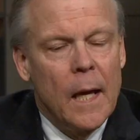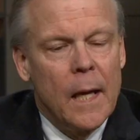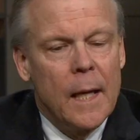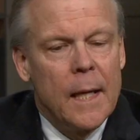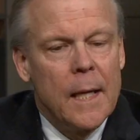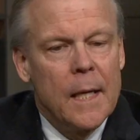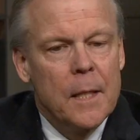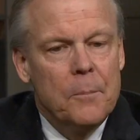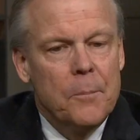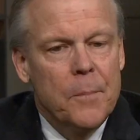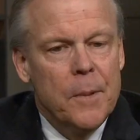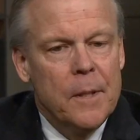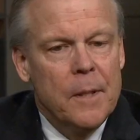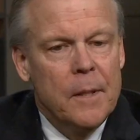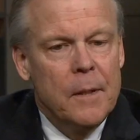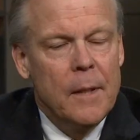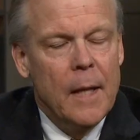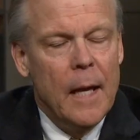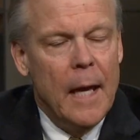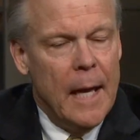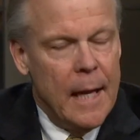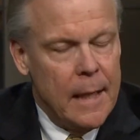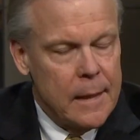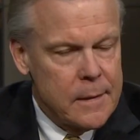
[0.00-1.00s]
I had
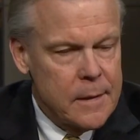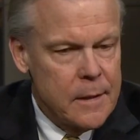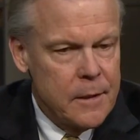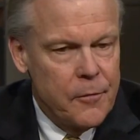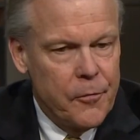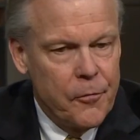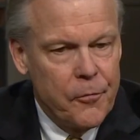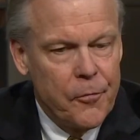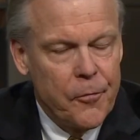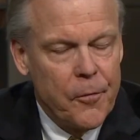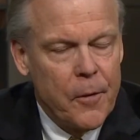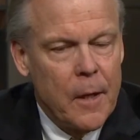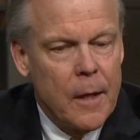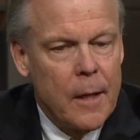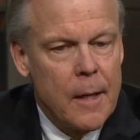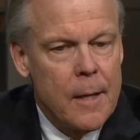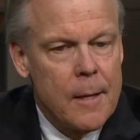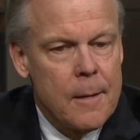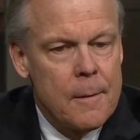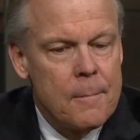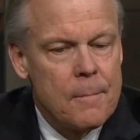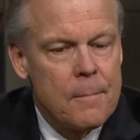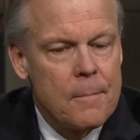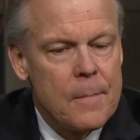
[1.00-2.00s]
been active
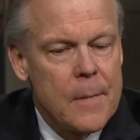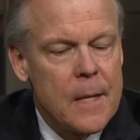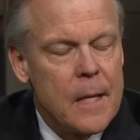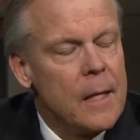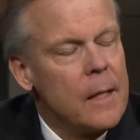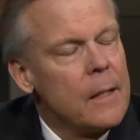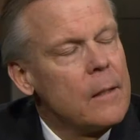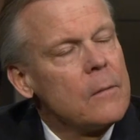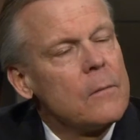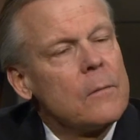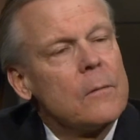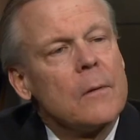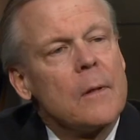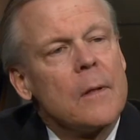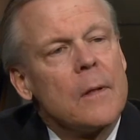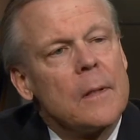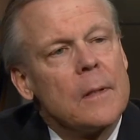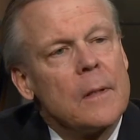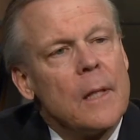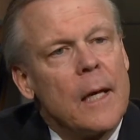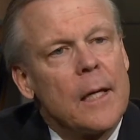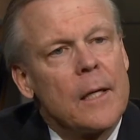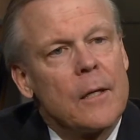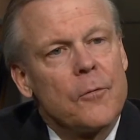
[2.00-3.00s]
um, in a
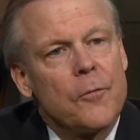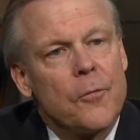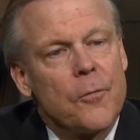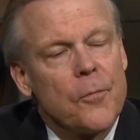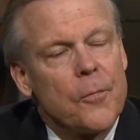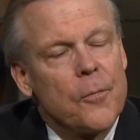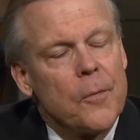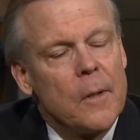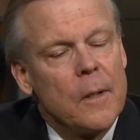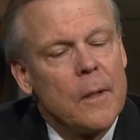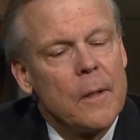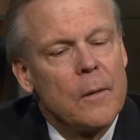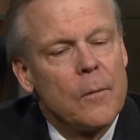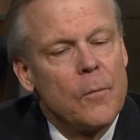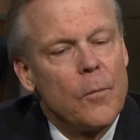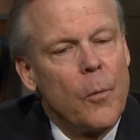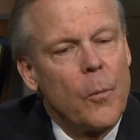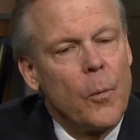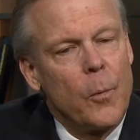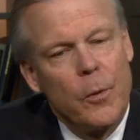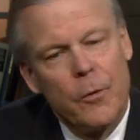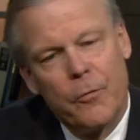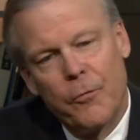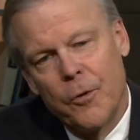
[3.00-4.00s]
lot of uh, what
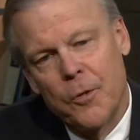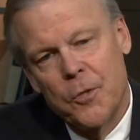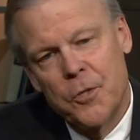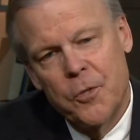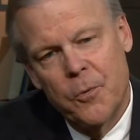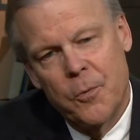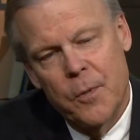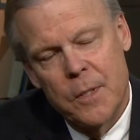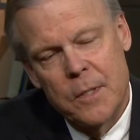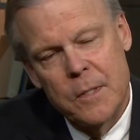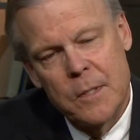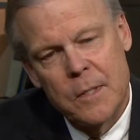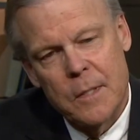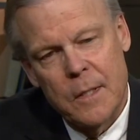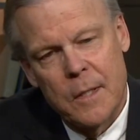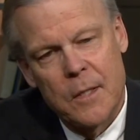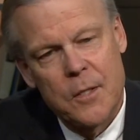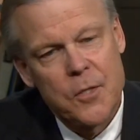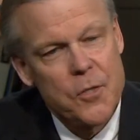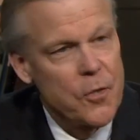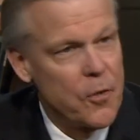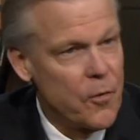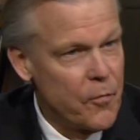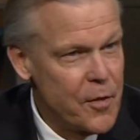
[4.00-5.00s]
we refer to as uh,
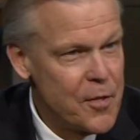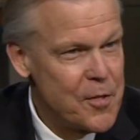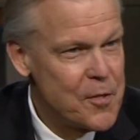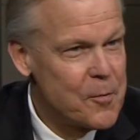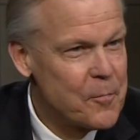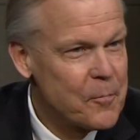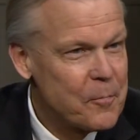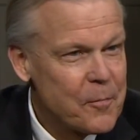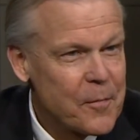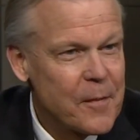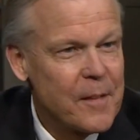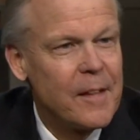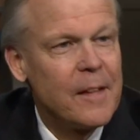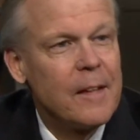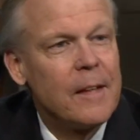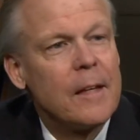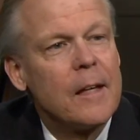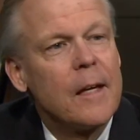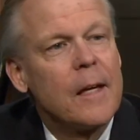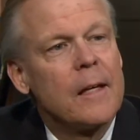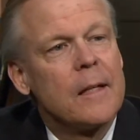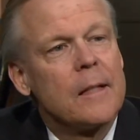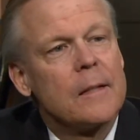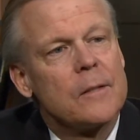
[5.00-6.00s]
service.
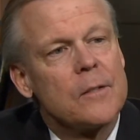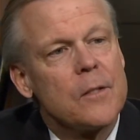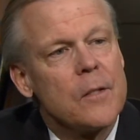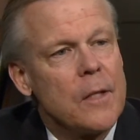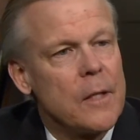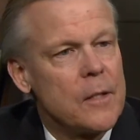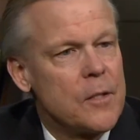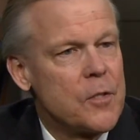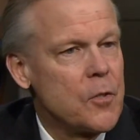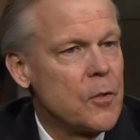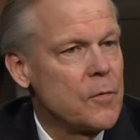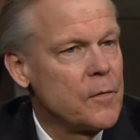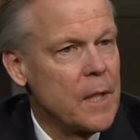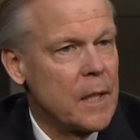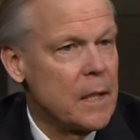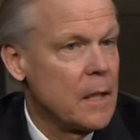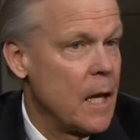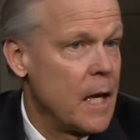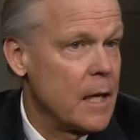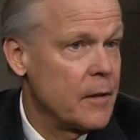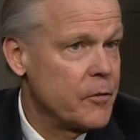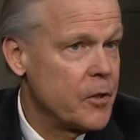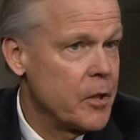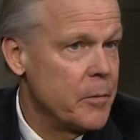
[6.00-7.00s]
Uh, I'd, I'd, served on a
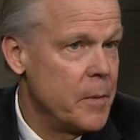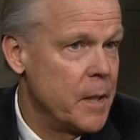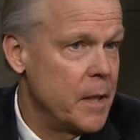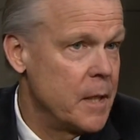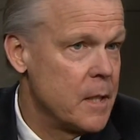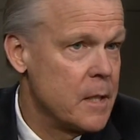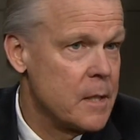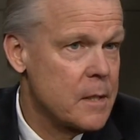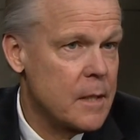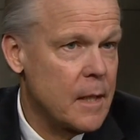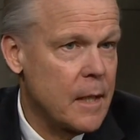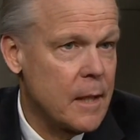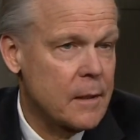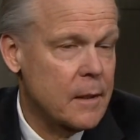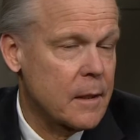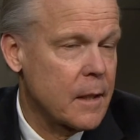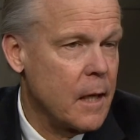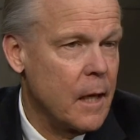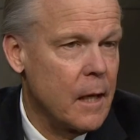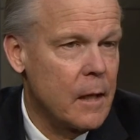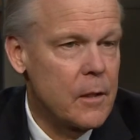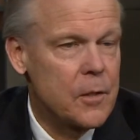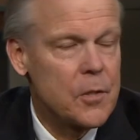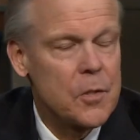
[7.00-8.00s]
lot of committees at the
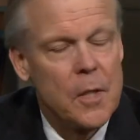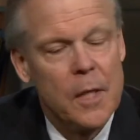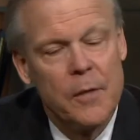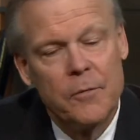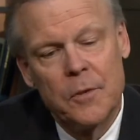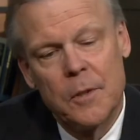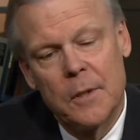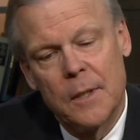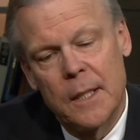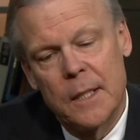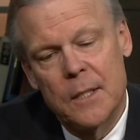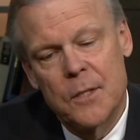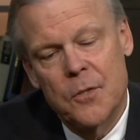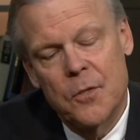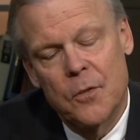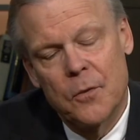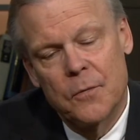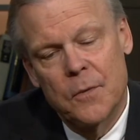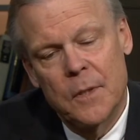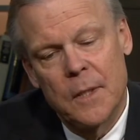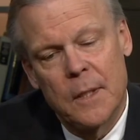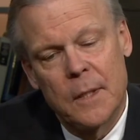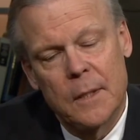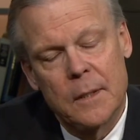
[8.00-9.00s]
college level. I'd
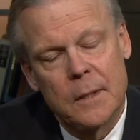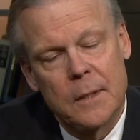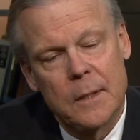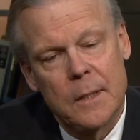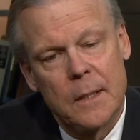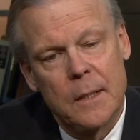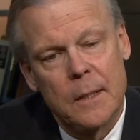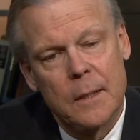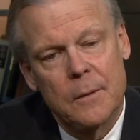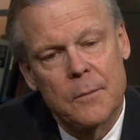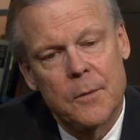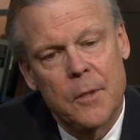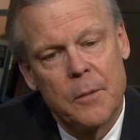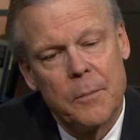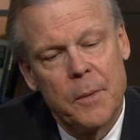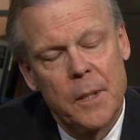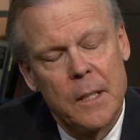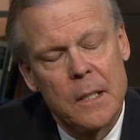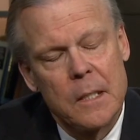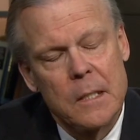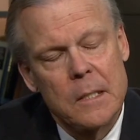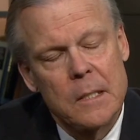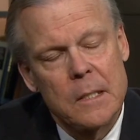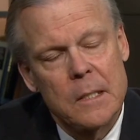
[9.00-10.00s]
served on uh,
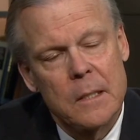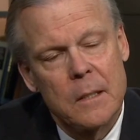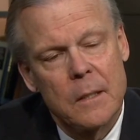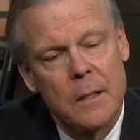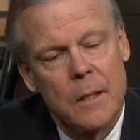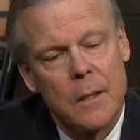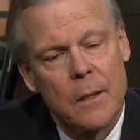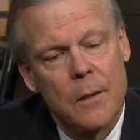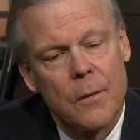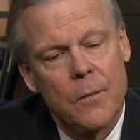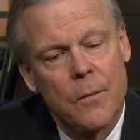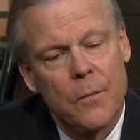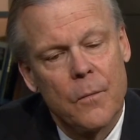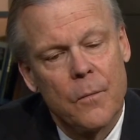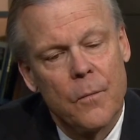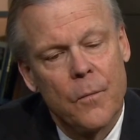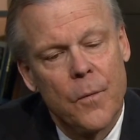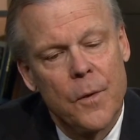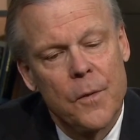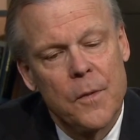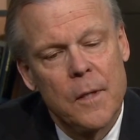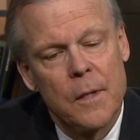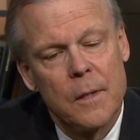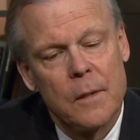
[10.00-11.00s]
committees uh,
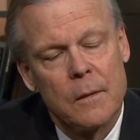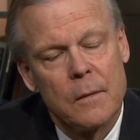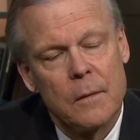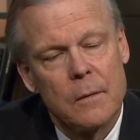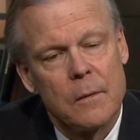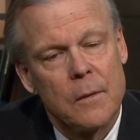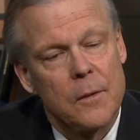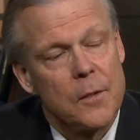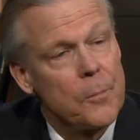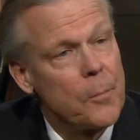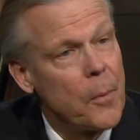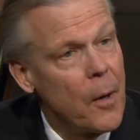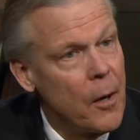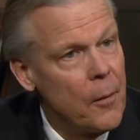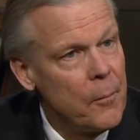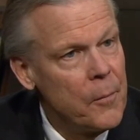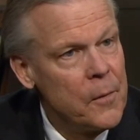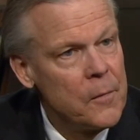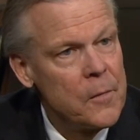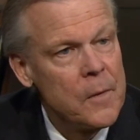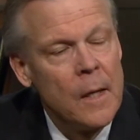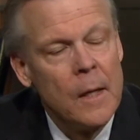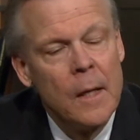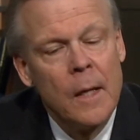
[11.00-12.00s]
within the
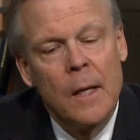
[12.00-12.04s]
department.